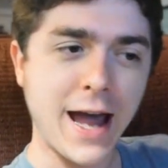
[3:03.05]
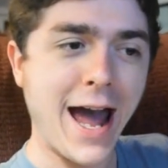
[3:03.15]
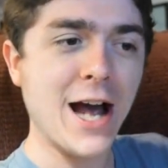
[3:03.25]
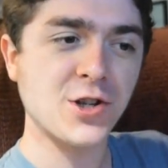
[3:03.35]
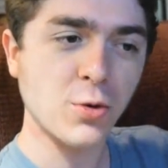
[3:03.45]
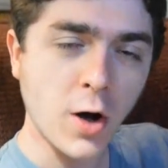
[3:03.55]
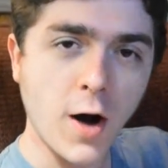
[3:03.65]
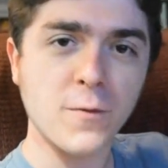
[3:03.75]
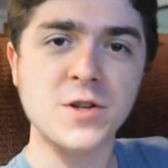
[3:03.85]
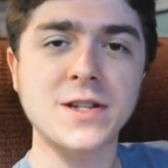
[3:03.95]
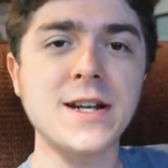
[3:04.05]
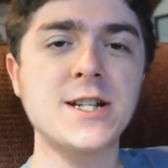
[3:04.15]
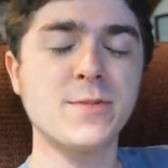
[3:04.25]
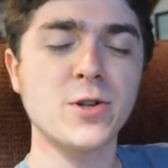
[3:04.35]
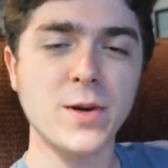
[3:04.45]
casual
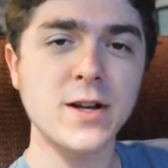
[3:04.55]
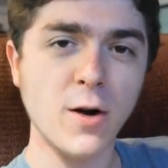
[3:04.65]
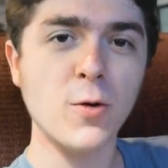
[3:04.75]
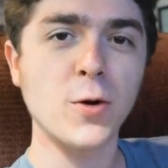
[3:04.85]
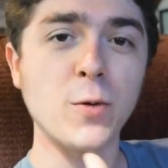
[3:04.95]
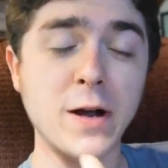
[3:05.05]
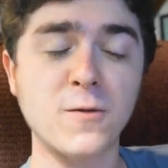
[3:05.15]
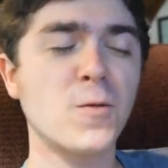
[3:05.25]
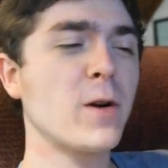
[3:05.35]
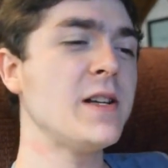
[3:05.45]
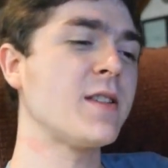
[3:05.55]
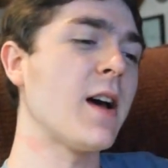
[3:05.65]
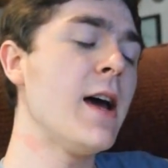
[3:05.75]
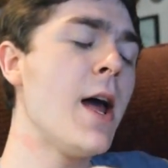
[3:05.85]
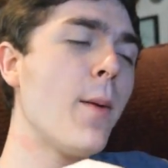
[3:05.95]
conversation between Goku and Frieza.